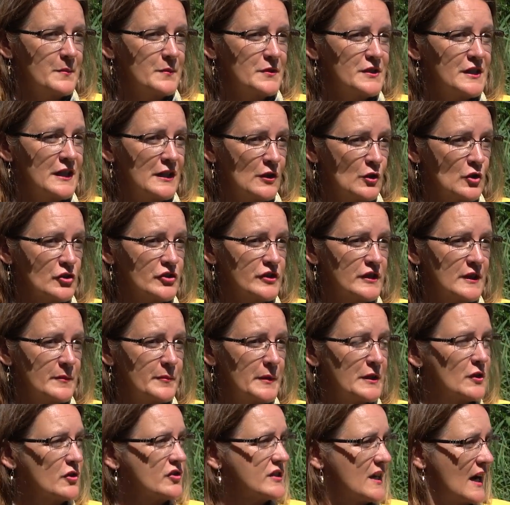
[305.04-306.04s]
She lost it
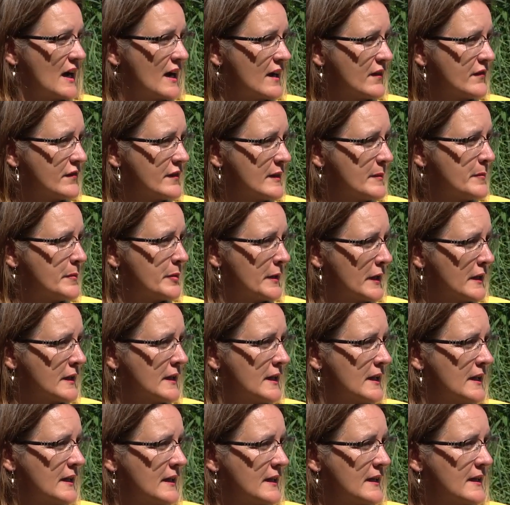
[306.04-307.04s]
because
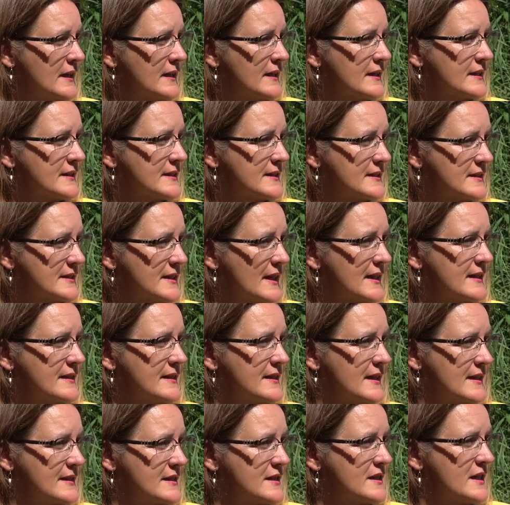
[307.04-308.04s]
everybody said
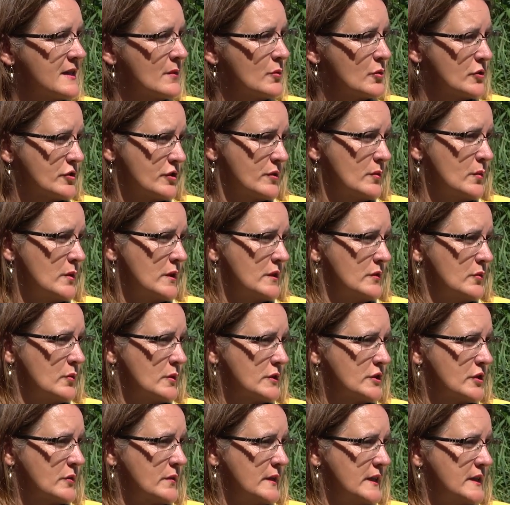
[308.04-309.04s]
that she was the one who
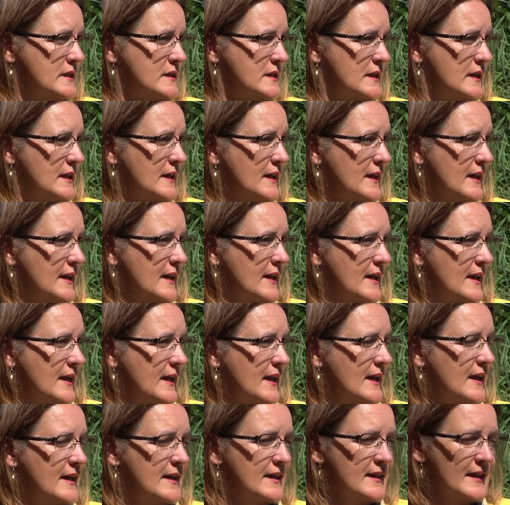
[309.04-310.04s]
was crazy.
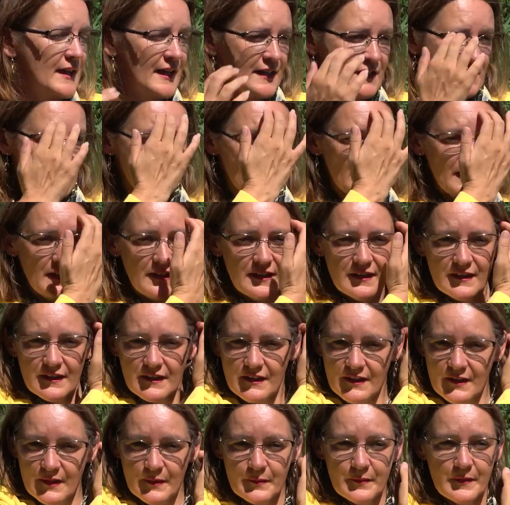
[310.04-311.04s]
And actually,
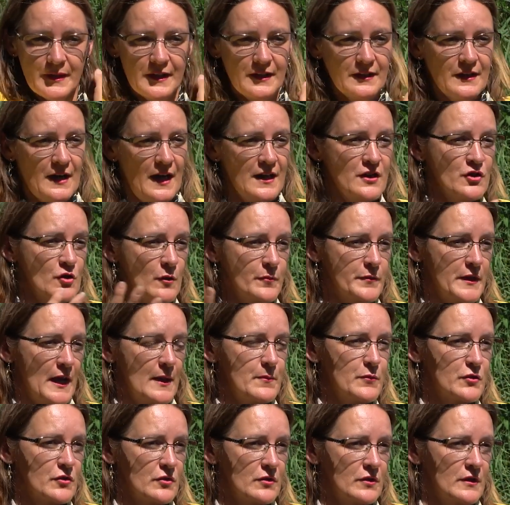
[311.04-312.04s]
I
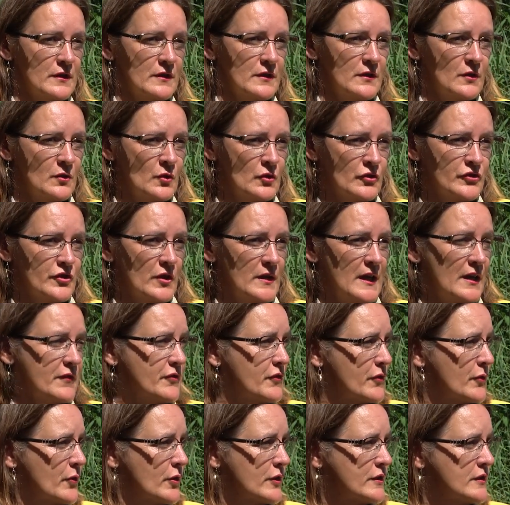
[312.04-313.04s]
sometimes also have
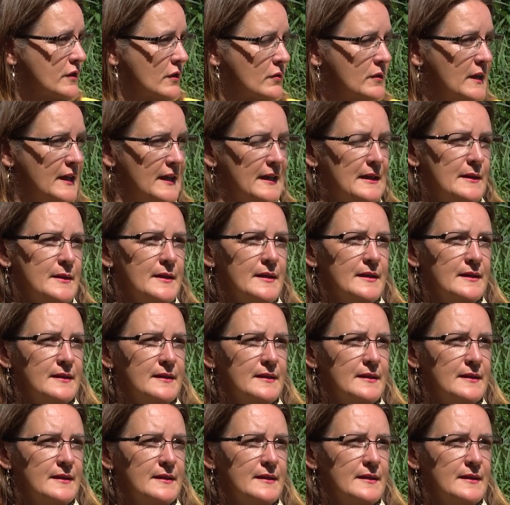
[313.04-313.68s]
thought, okay,